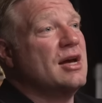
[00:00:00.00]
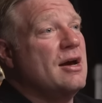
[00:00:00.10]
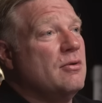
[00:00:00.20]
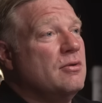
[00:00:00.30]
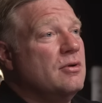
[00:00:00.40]

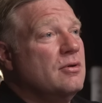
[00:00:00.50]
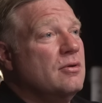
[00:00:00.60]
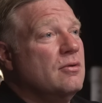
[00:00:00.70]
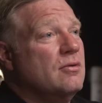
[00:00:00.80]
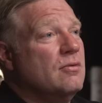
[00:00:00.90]
out.
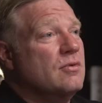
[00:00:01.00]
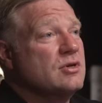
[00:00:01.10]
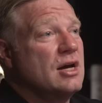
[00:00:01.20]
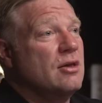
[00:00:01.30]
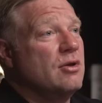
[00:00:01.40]

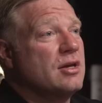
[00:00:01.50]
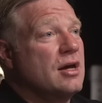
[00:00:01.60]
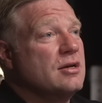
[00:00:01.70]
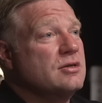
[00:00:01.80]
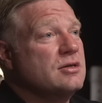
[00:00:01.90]
Whereas I looked
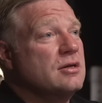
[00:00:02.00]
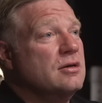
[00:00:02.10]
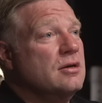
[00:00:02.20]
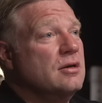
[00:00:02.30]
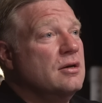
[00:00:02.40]
at it and
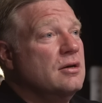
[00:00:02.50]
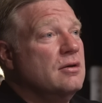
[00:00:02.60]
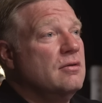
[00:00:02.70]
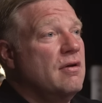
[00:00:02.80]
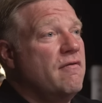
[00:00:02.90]
said,
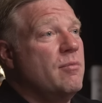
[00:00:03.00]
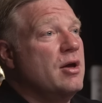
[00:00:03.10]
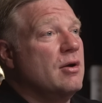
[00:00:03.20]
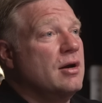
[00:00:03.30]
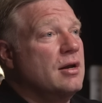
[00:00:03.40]
I have a
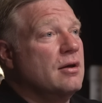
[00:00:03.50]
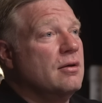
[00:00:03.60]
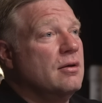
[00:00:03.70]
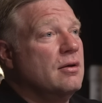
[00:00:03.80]
better idea.